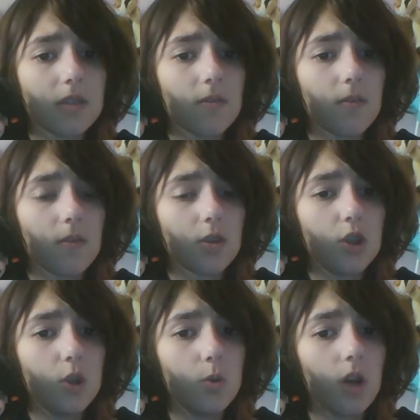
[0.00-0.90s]
for
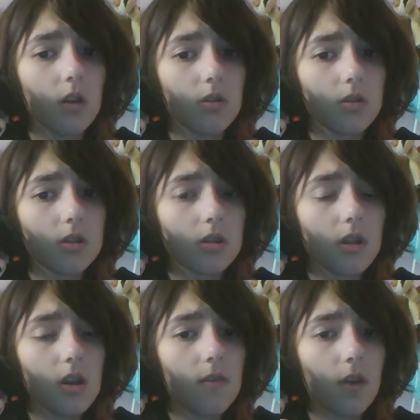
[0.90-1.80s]
2 dolls
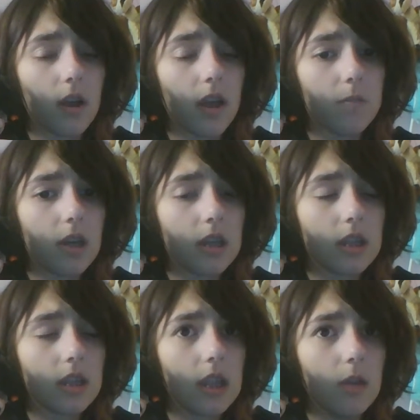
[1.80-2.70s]
for him,
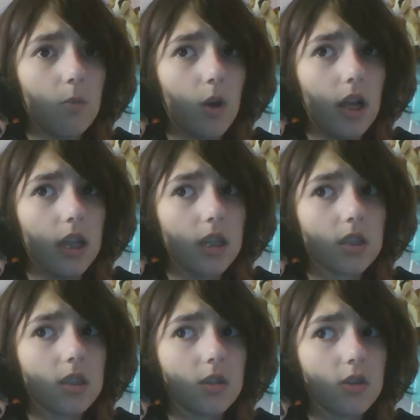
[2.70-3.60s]
and it
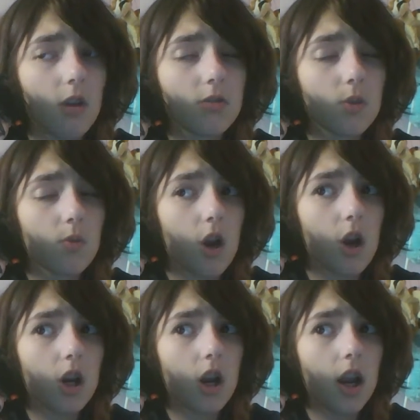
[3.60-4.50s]
was Doll Zone
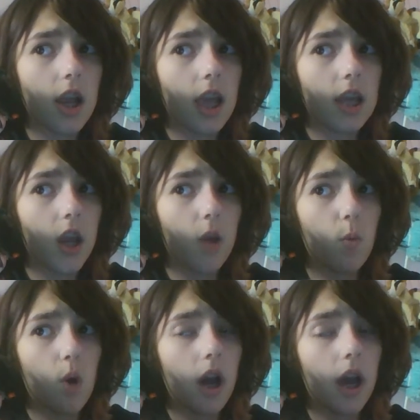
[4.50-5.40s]
Carter, and it
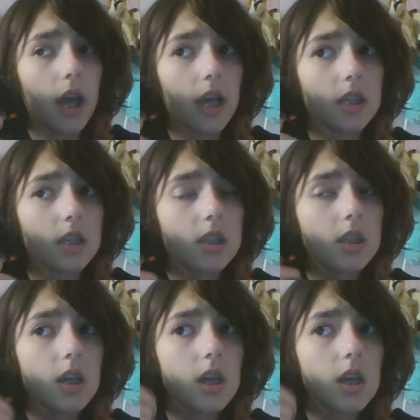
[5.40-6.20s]
was,